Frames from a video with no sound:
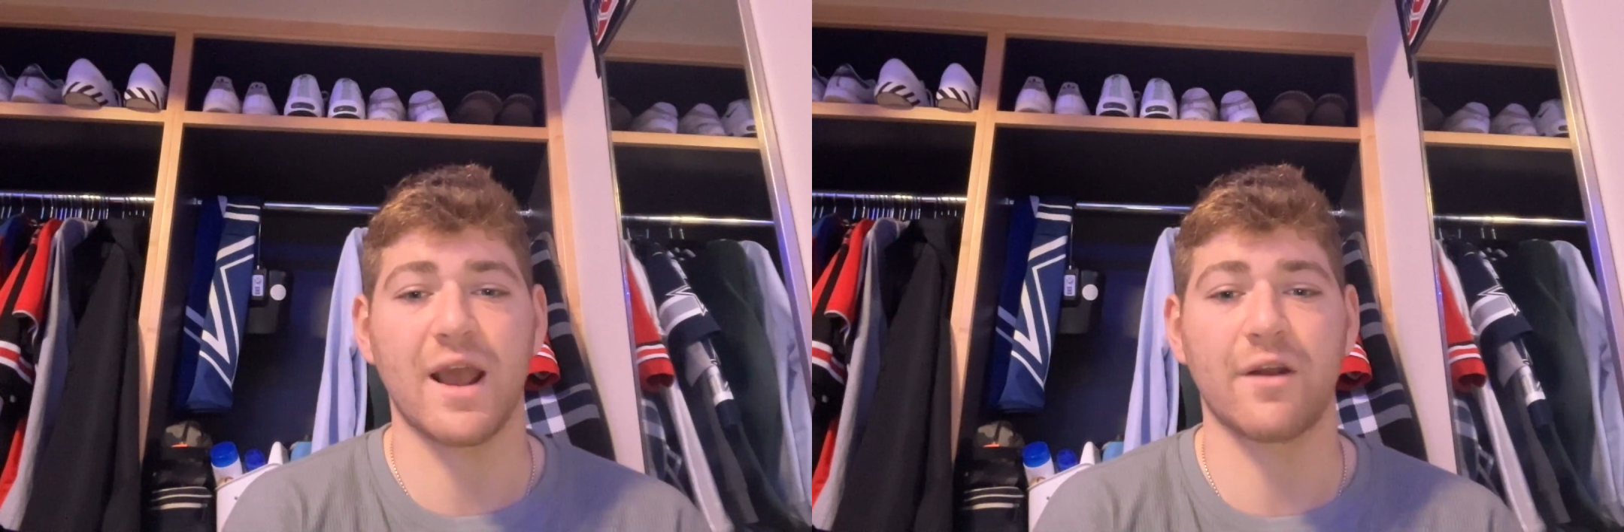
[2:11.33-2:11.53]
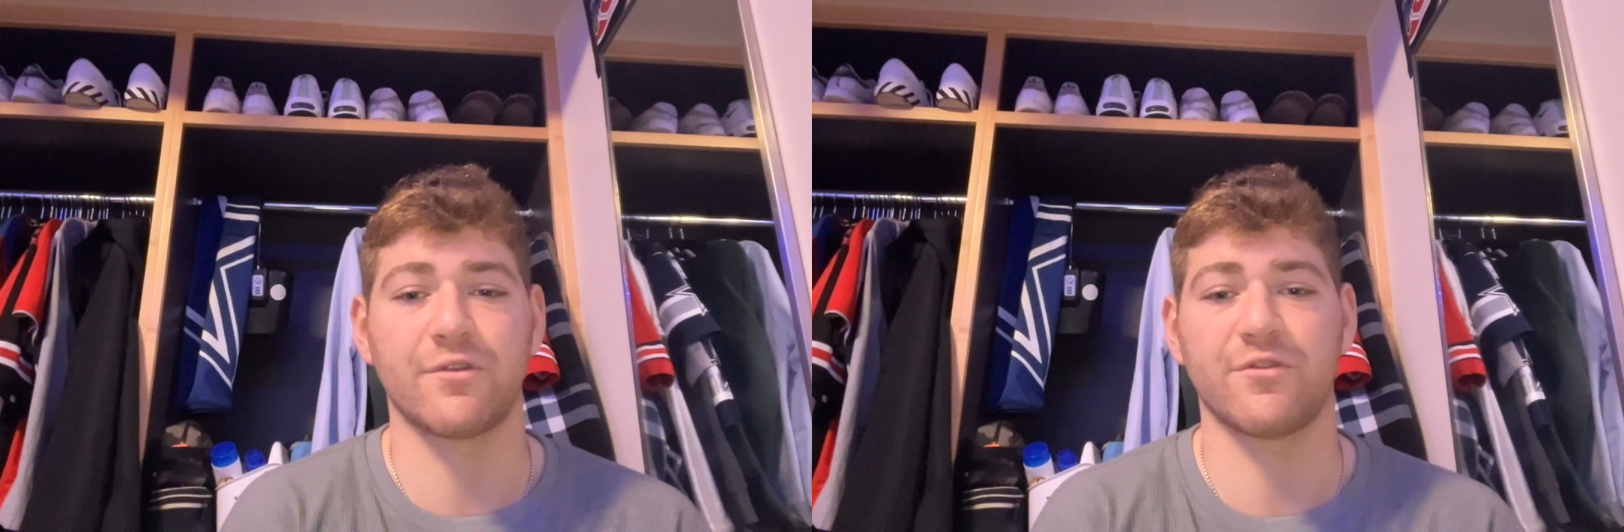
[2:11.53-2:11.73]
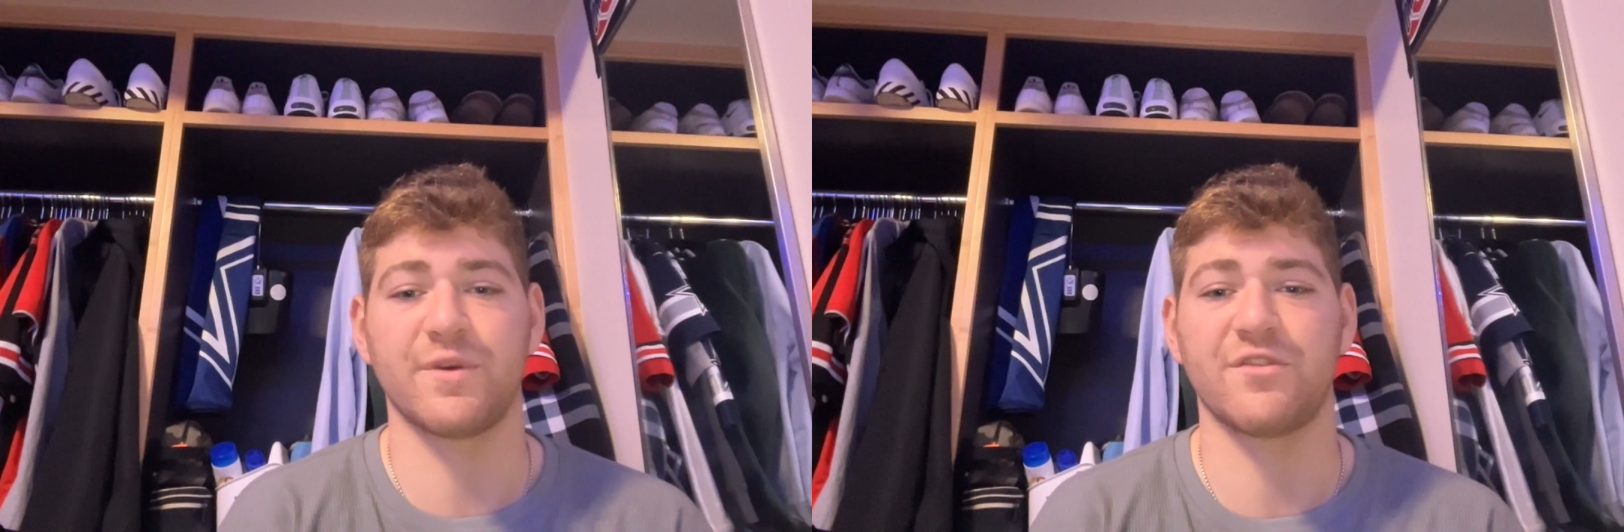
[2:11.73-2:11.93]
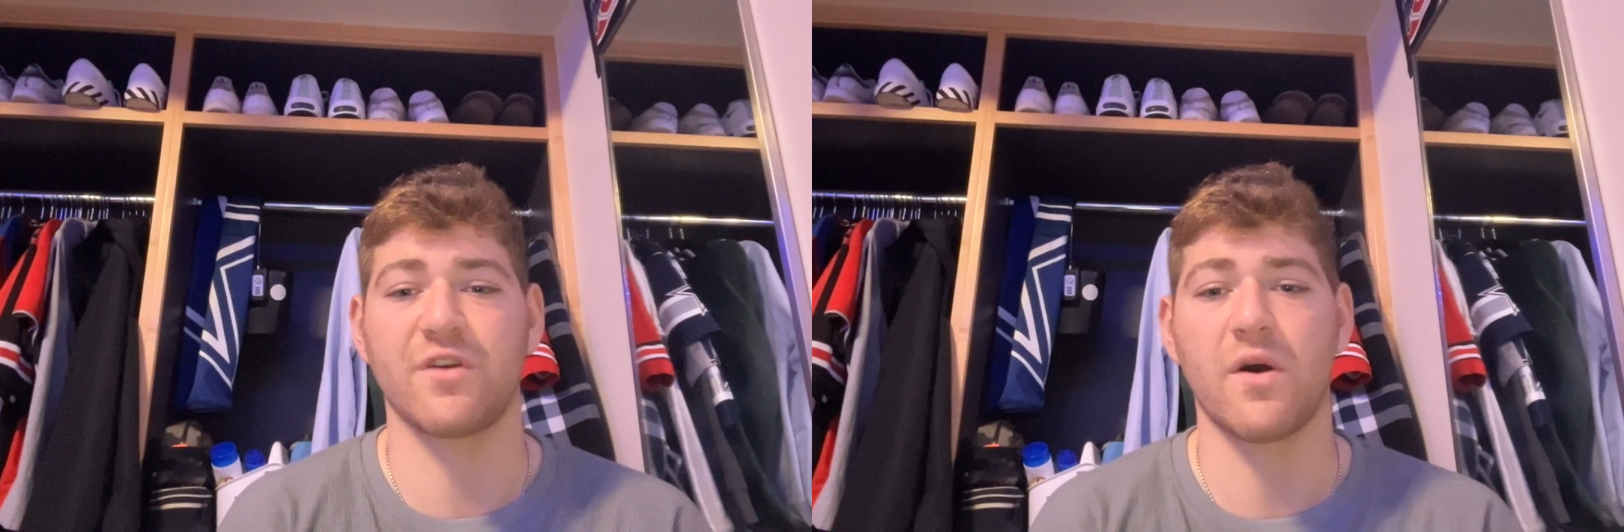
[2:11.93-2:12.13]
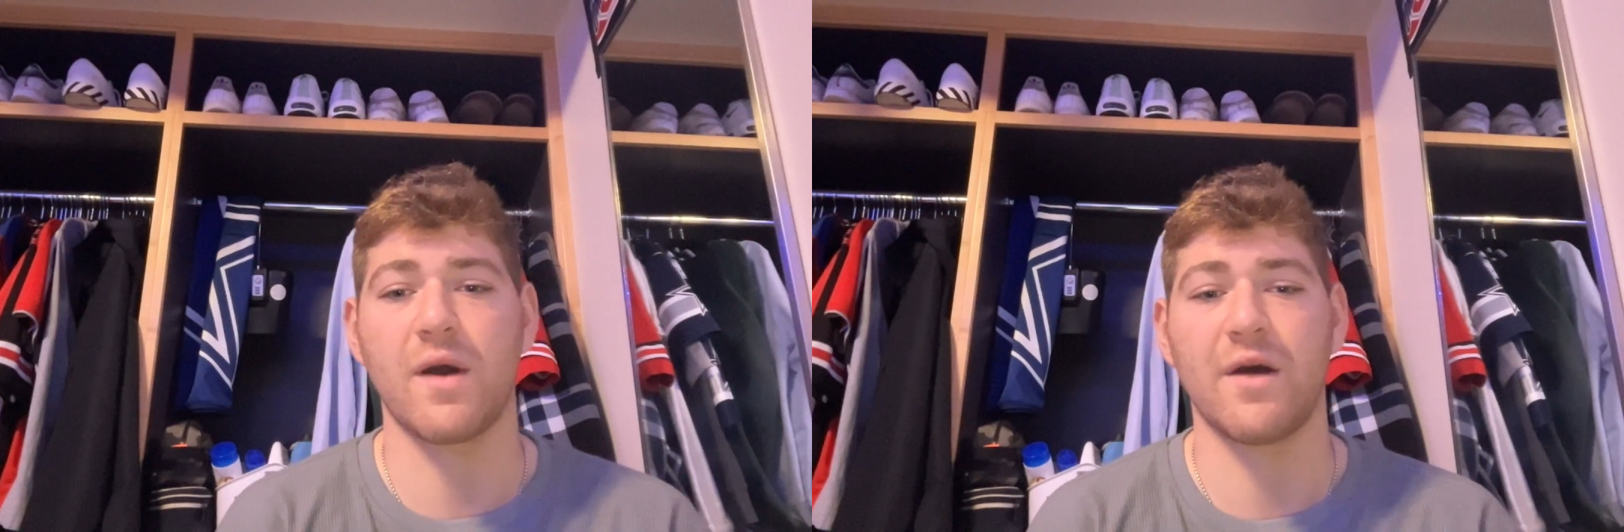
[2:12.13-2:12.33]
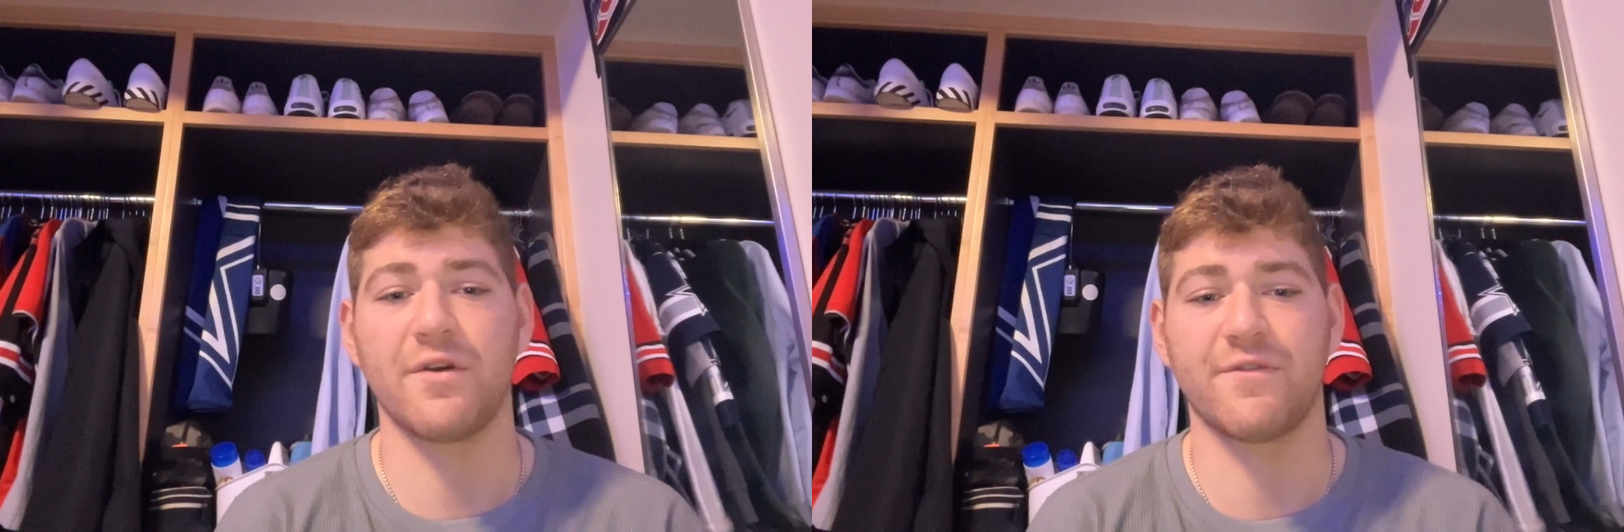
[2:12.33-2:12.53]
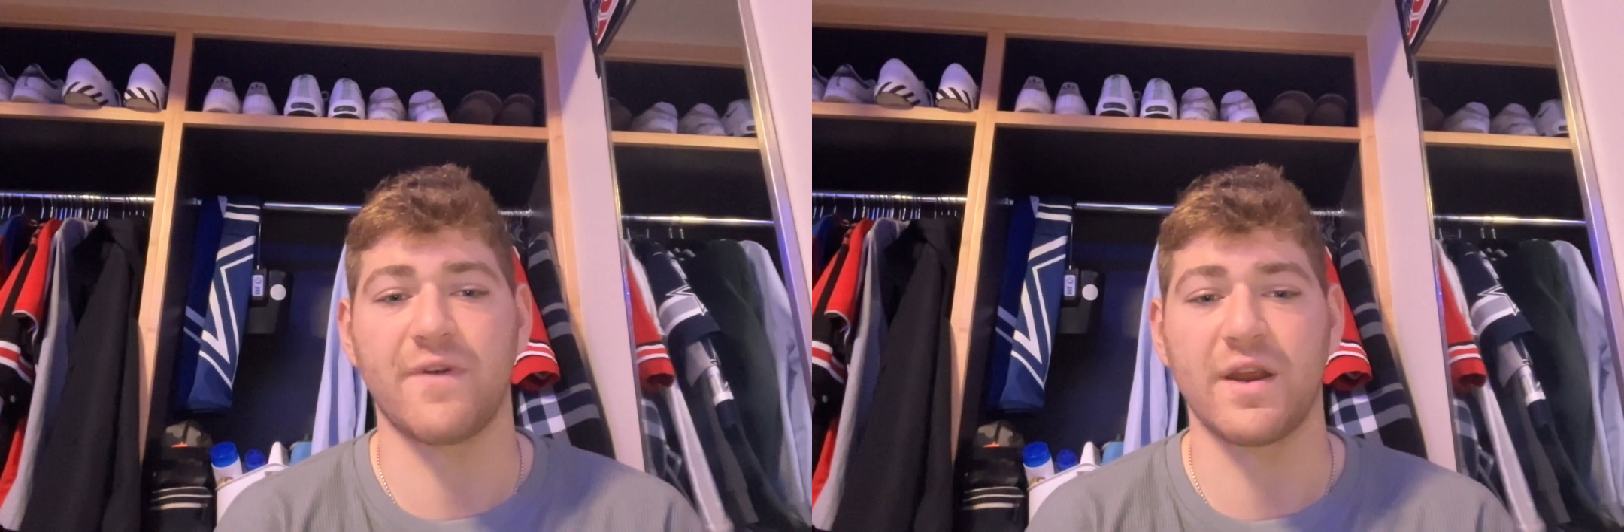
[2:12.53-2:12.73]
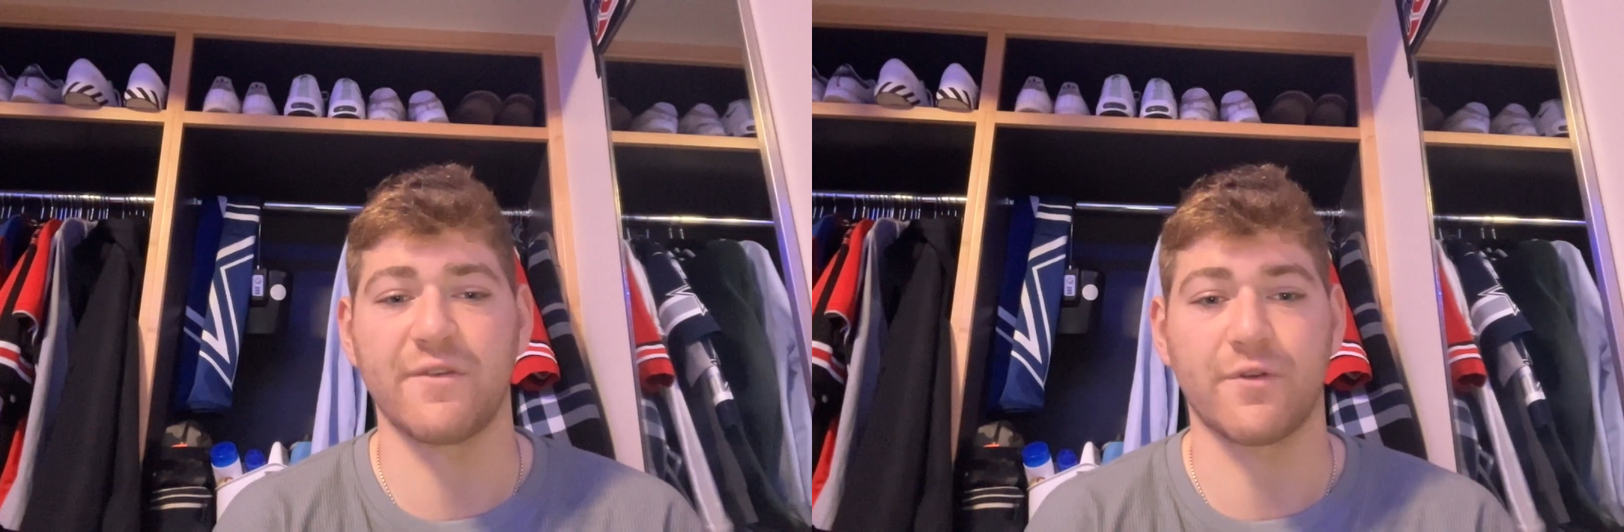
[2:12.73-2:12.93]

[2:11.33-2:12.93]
characters may show how they're fighting